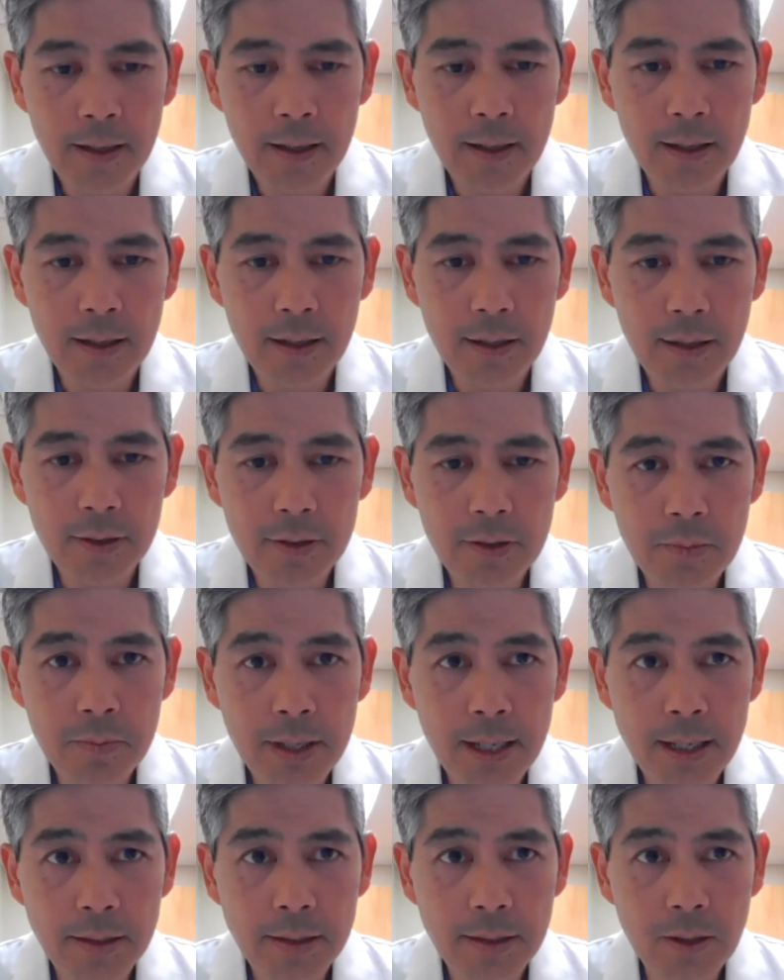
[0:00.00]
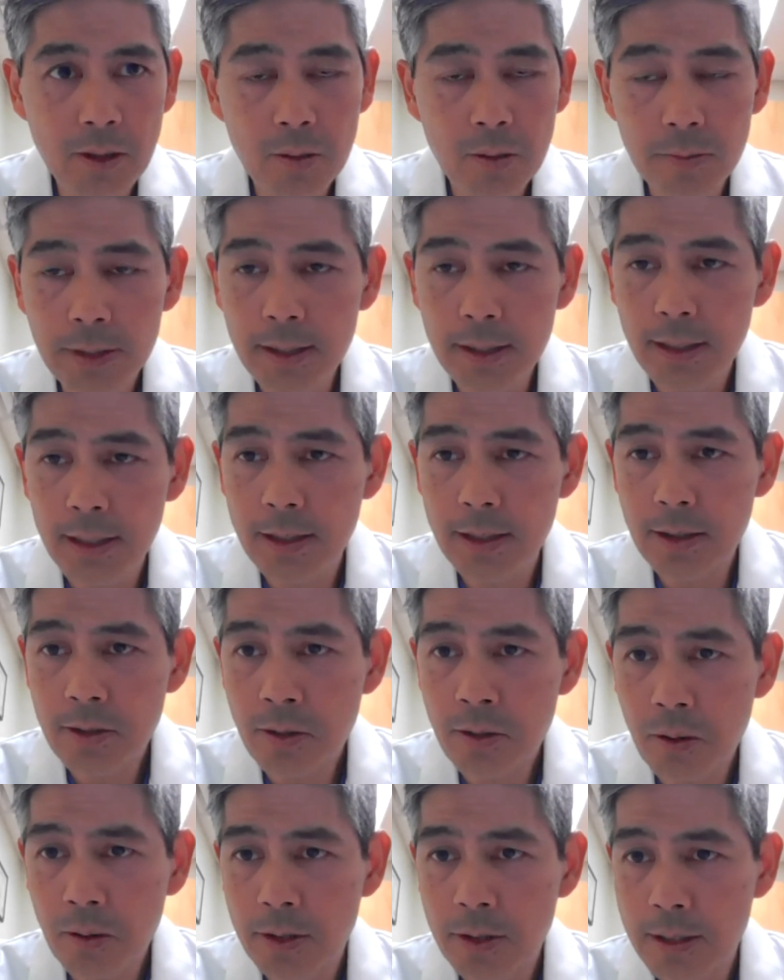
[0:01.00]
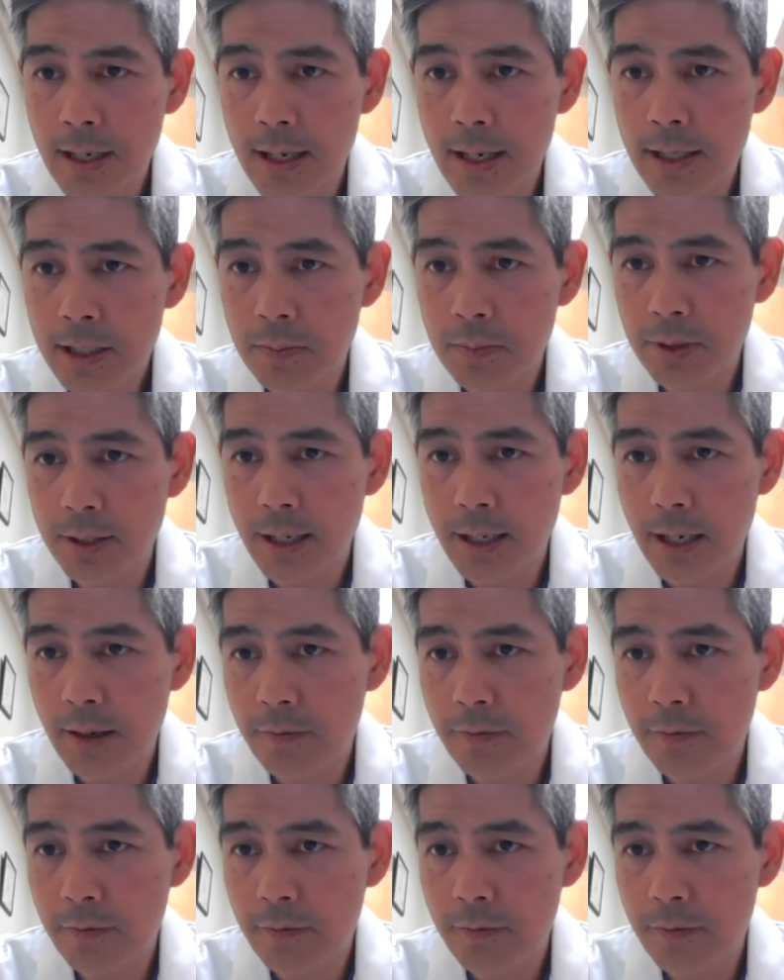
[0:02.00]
uh, you may only need a colonoscopy